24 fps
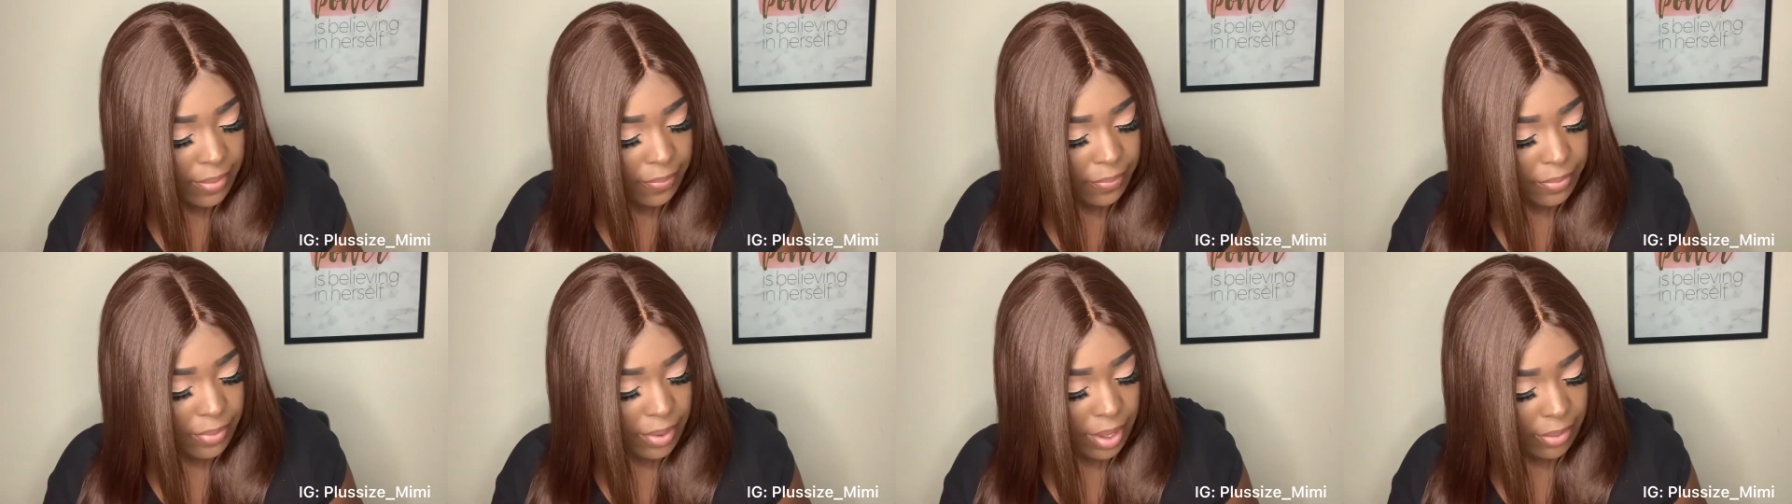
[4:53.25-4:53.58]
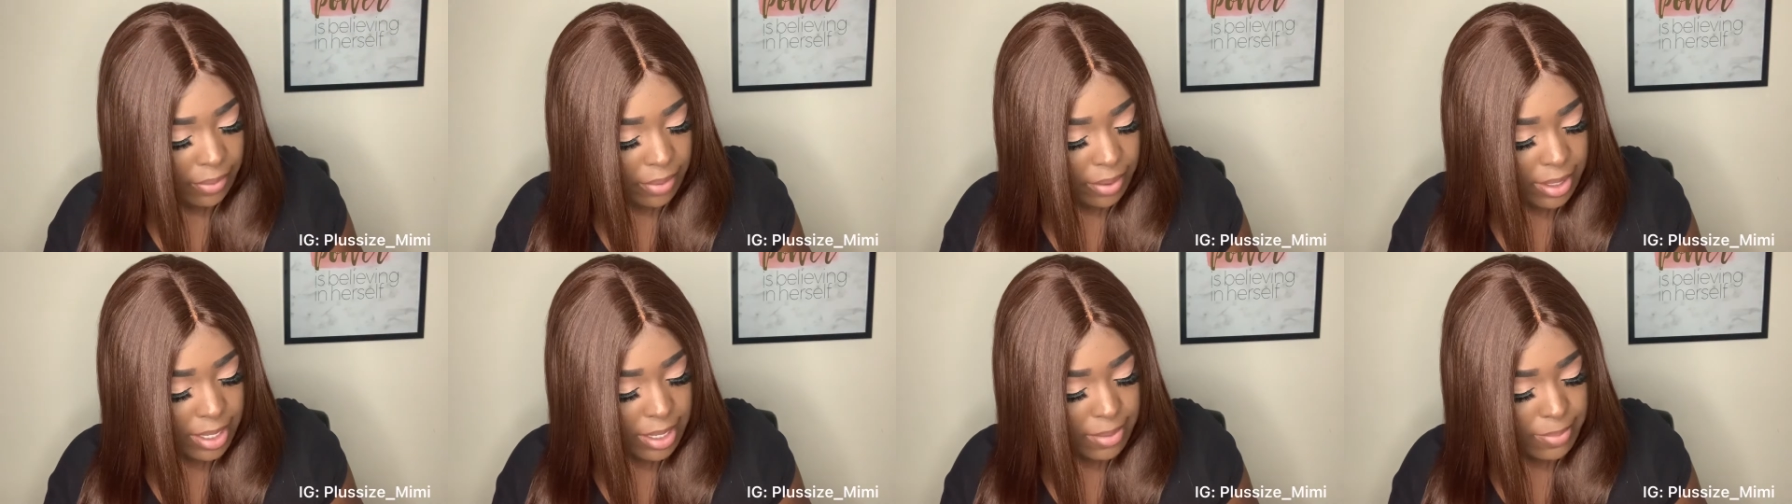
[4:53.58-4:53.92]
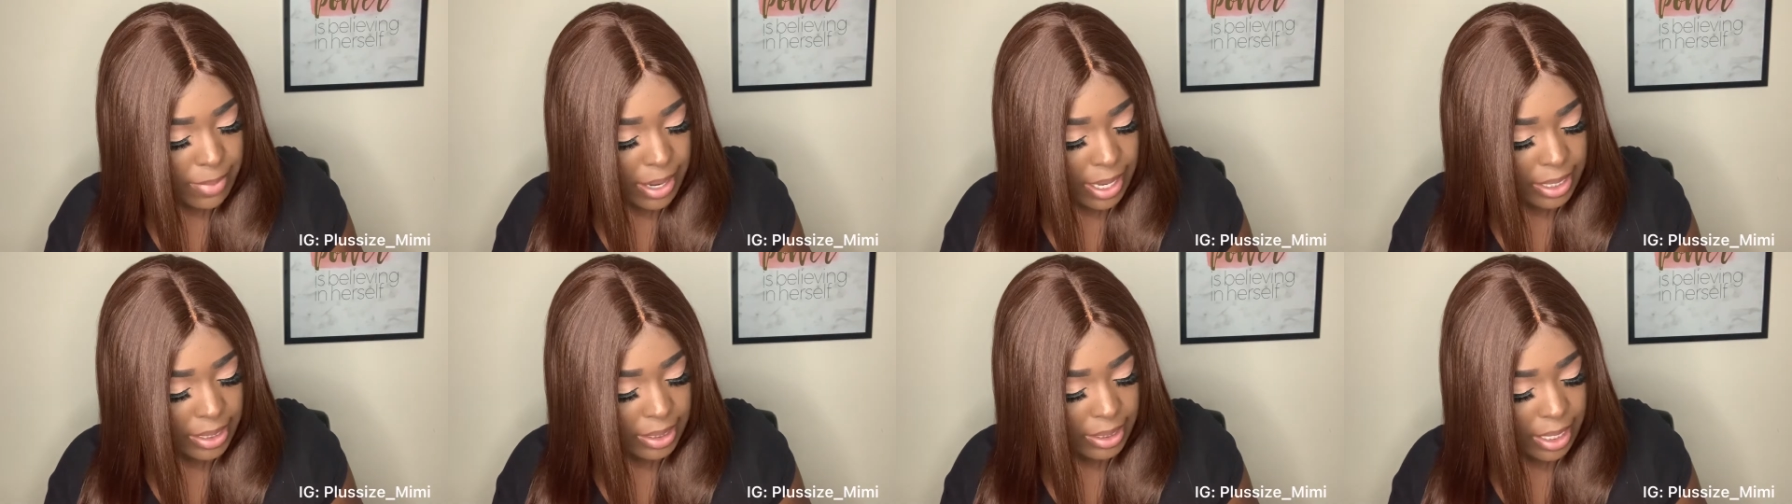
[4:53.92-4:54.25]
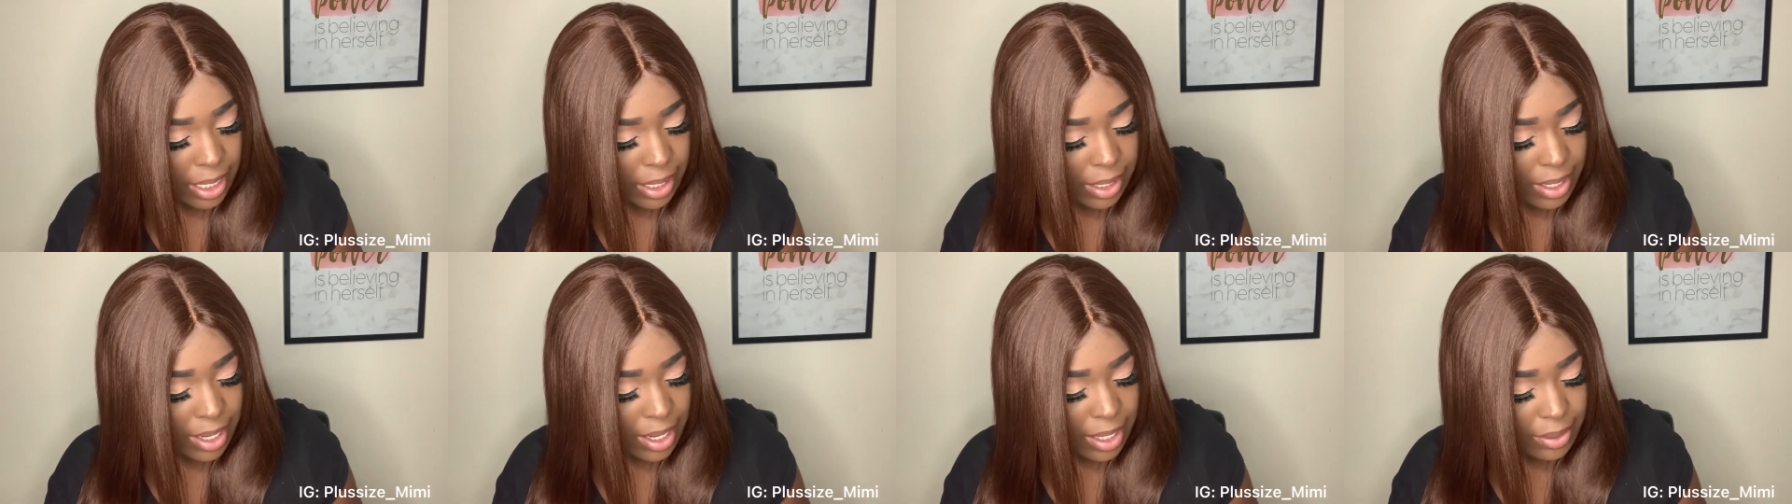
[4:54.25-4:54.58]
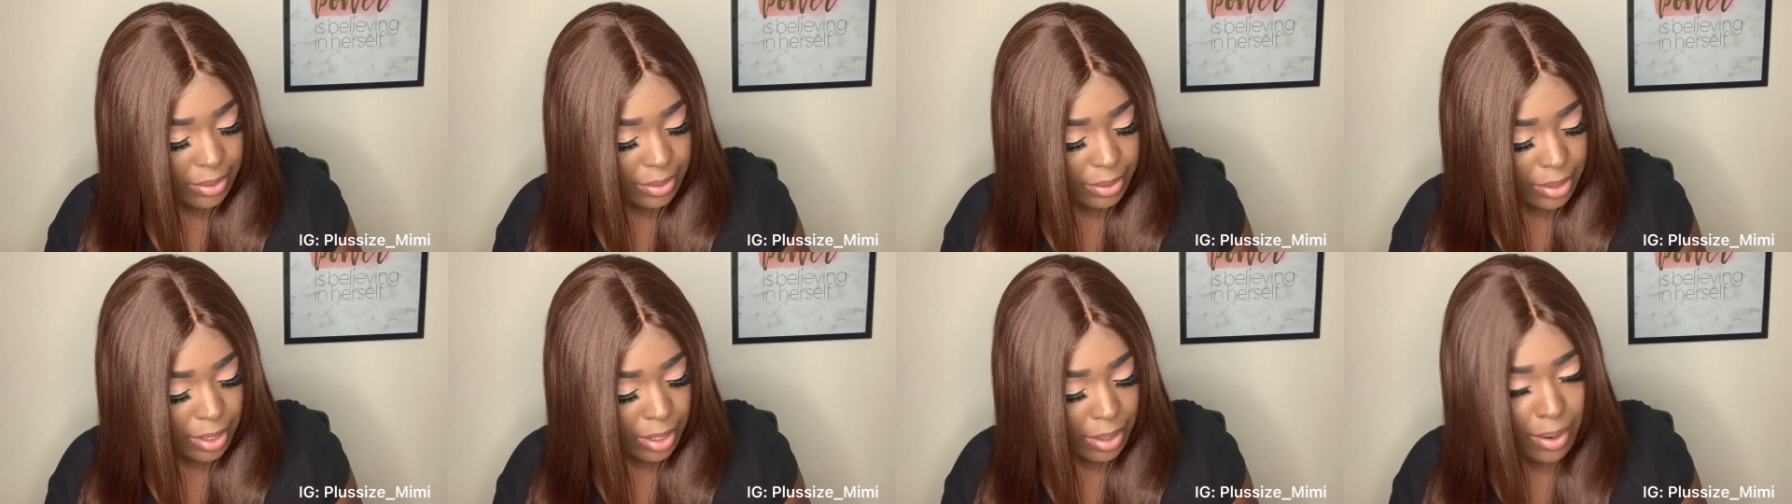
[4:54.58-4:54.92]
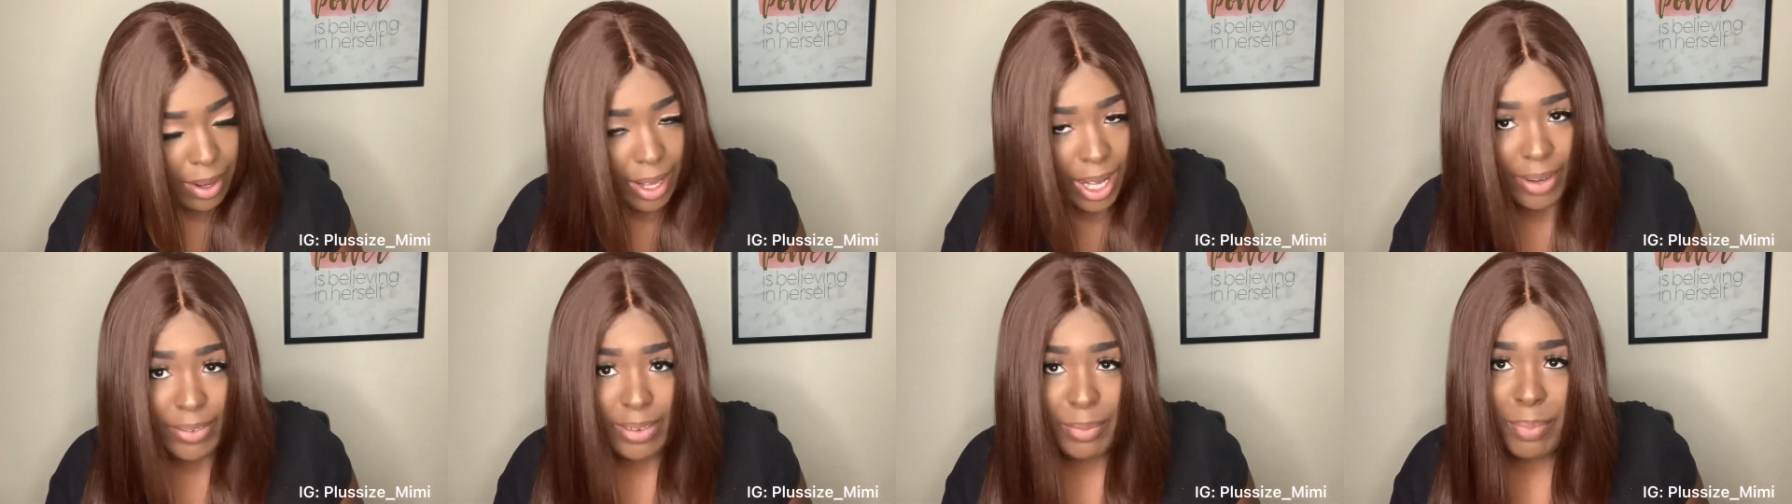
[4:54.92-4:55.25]
Now, if somebody said that you
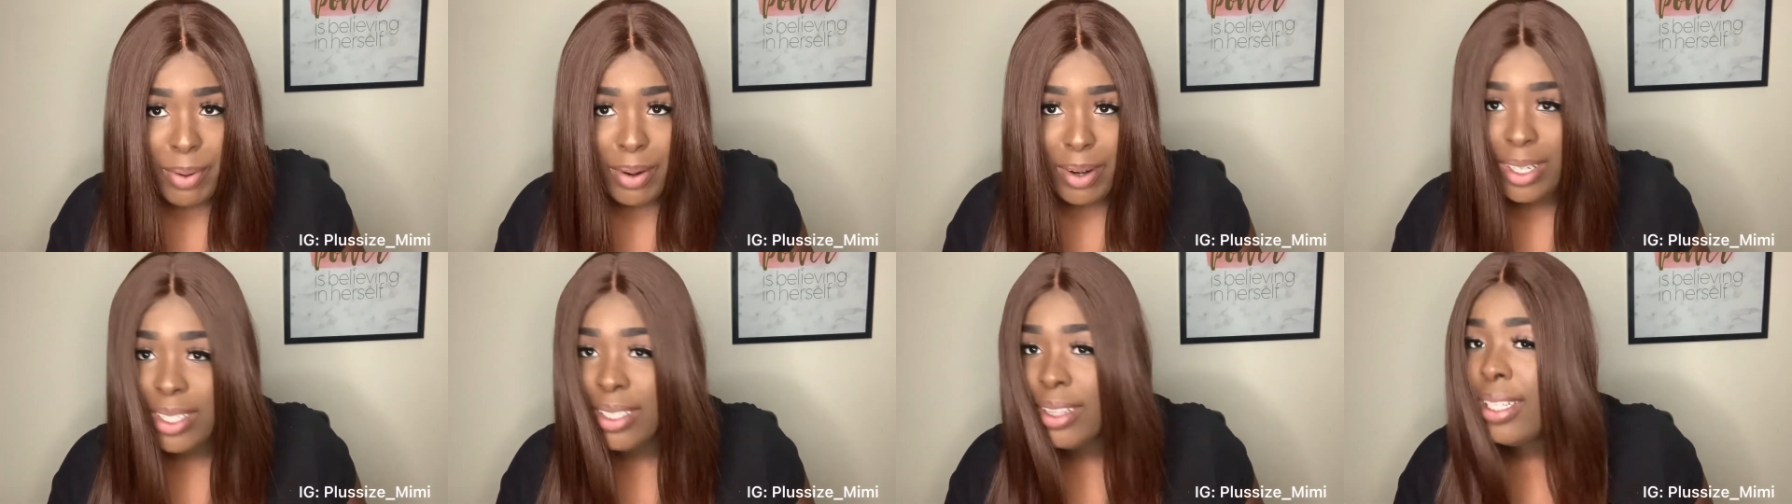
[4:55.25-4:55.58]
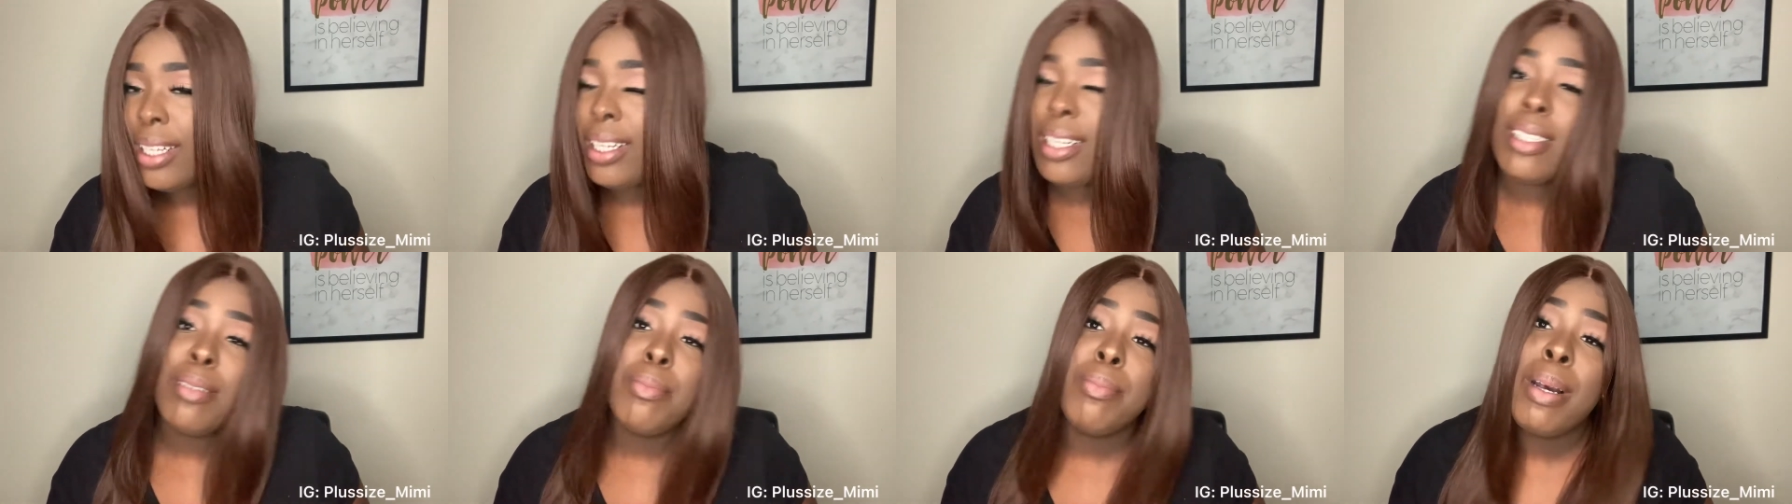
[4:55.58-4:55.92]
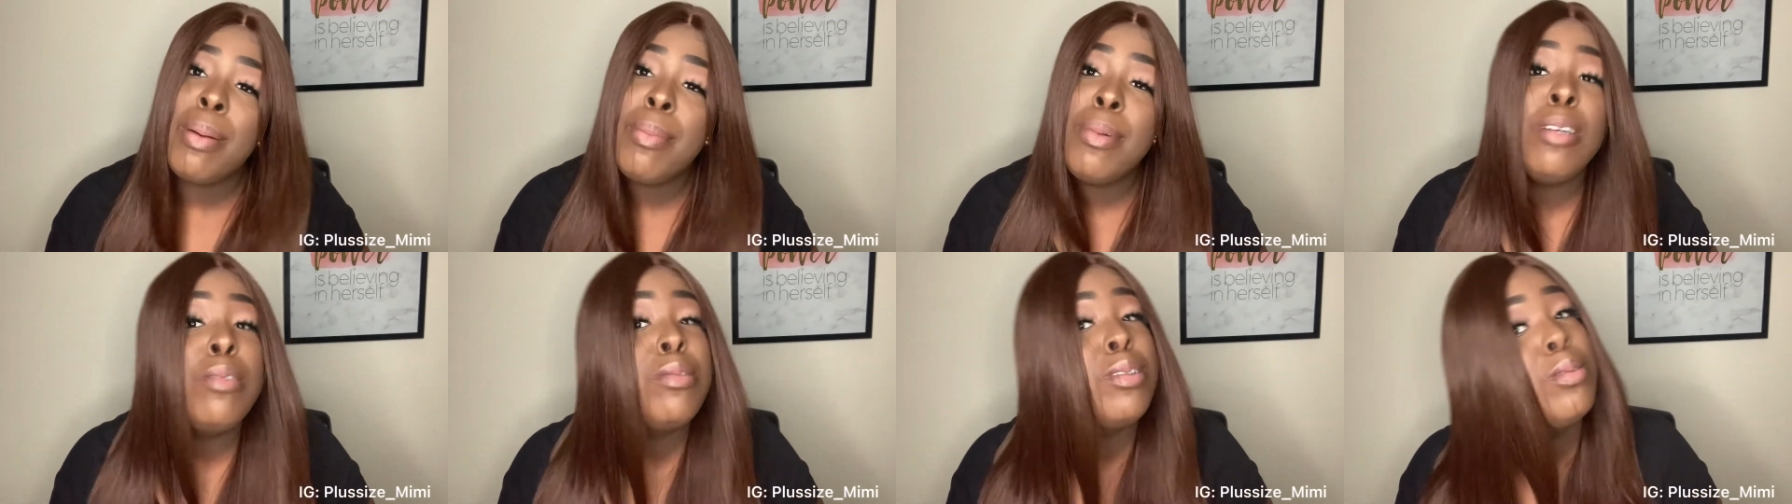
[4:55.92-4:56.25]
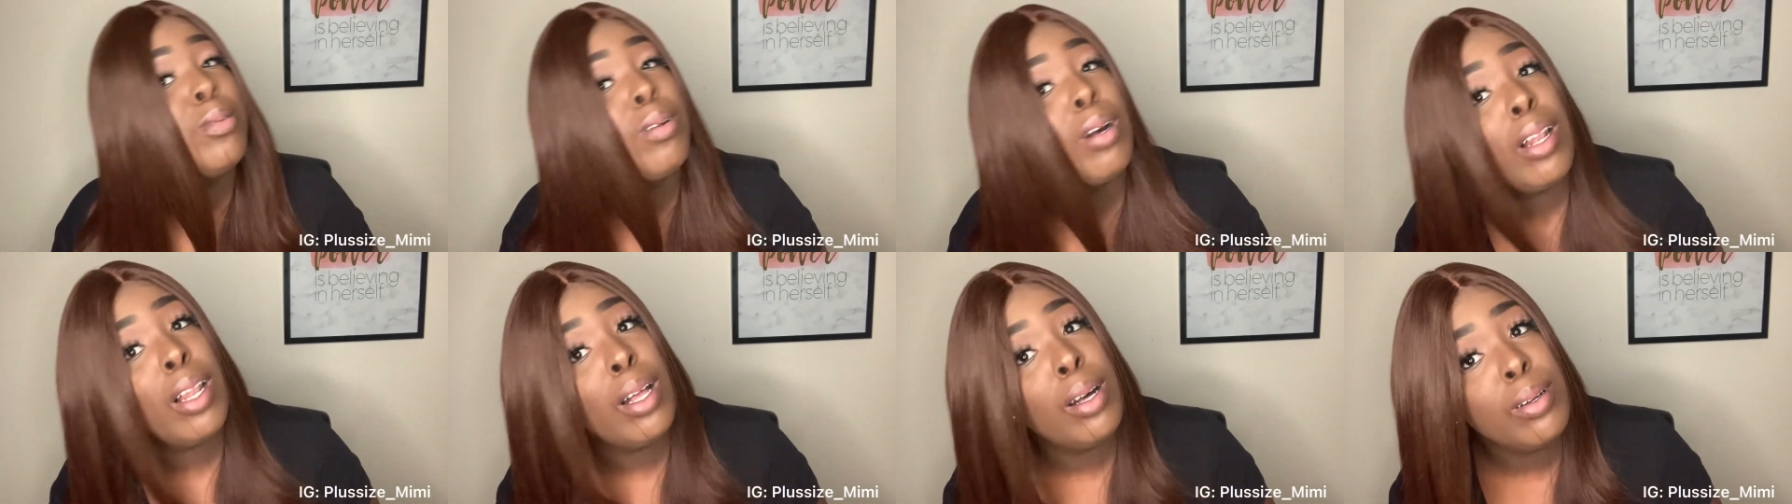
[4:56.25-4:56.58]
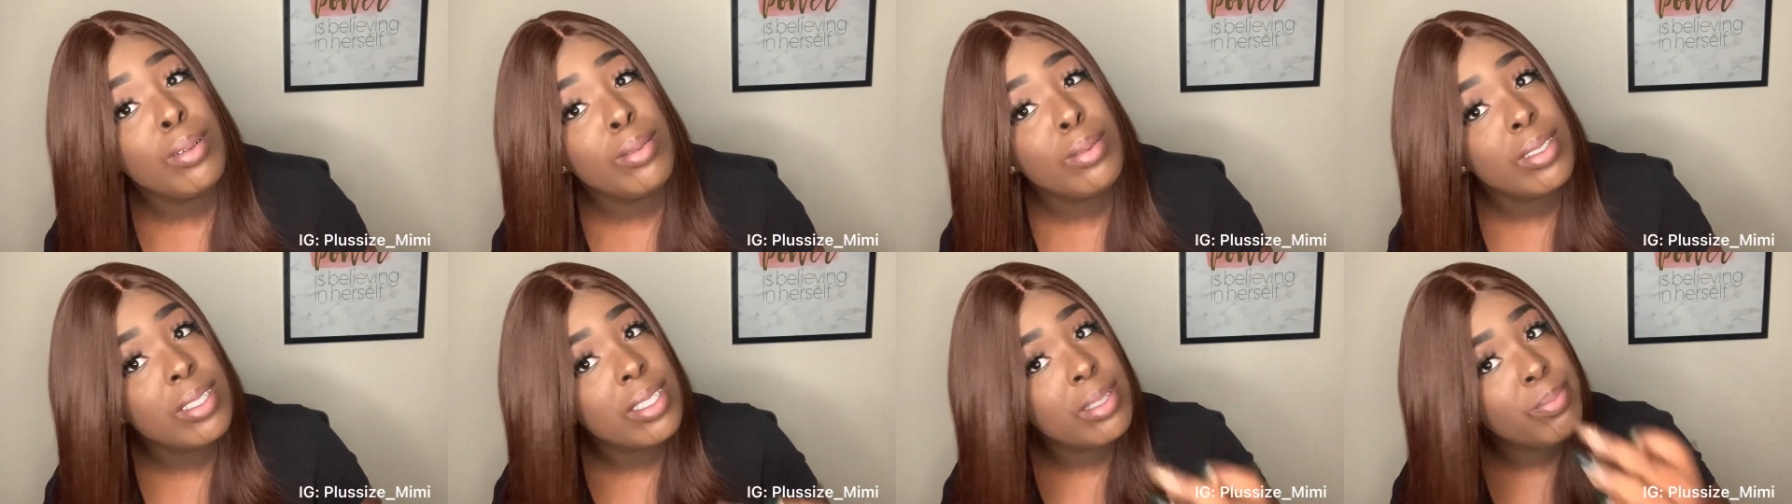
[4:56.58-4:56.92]
don't have a part there, baby, you too close,